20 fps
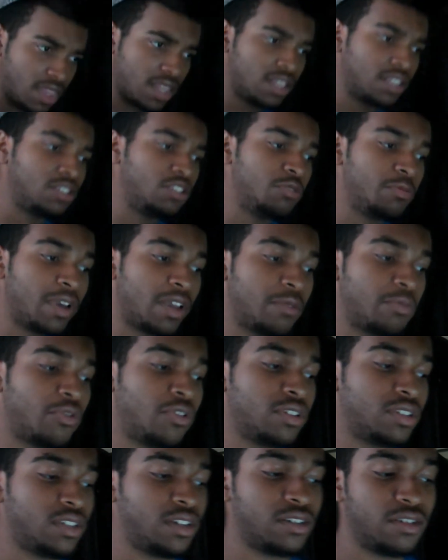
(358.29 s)
The 2 main
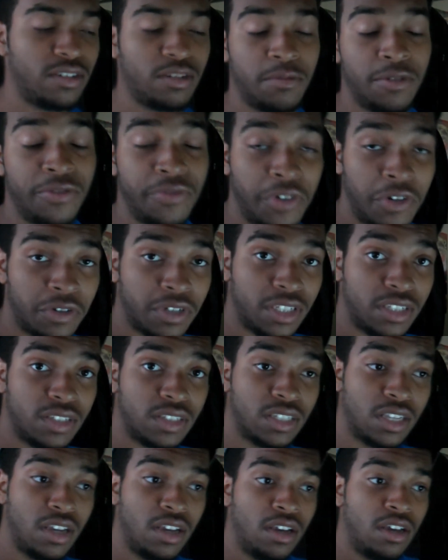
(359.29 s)
points that are going to be
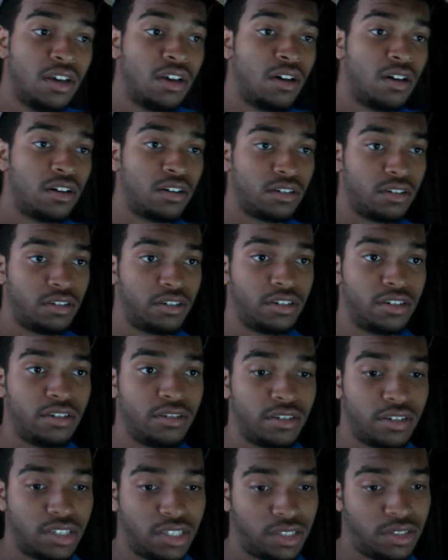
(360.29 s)
focused
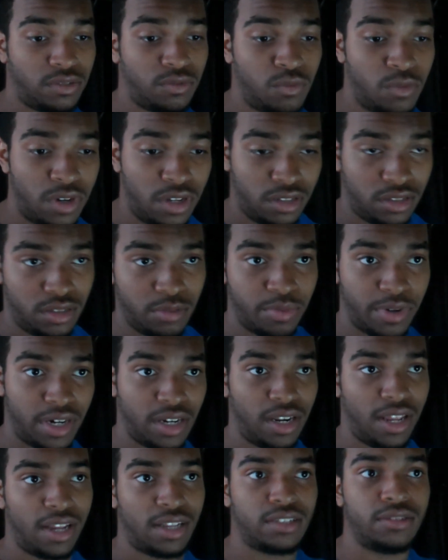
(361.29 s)
on is, one, to
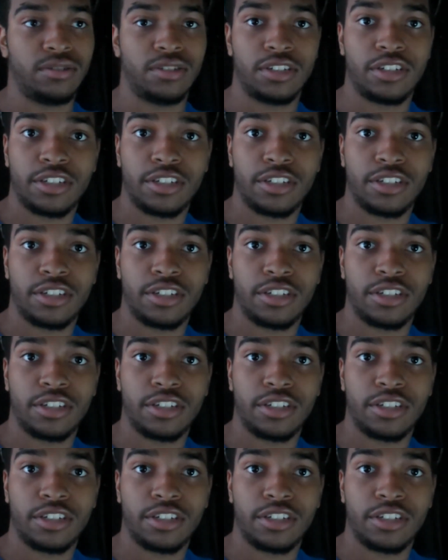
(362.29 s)
bring light to a